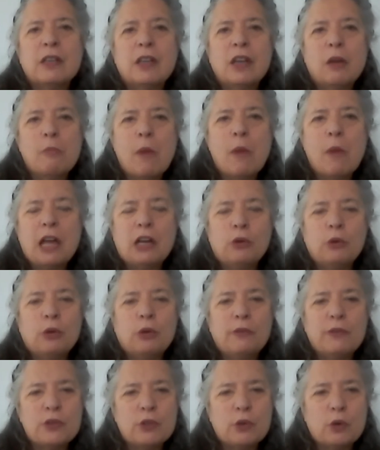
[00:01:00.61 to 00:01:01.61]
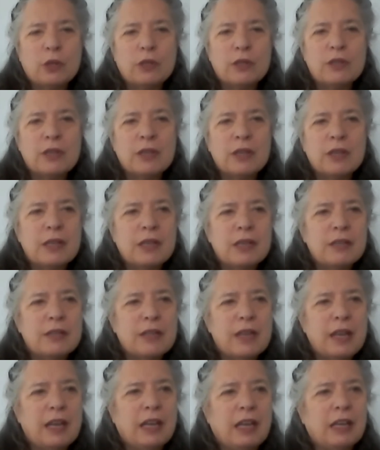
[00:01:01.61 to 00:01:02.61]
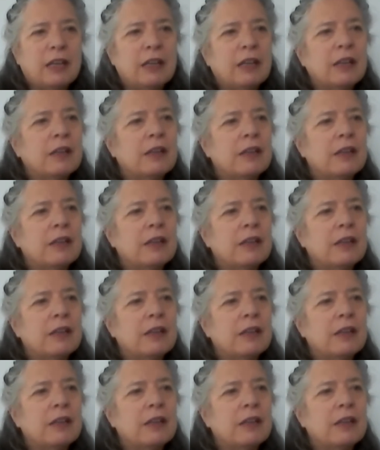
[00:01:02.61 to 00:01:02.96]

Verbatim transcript: a motto of sorts, saying,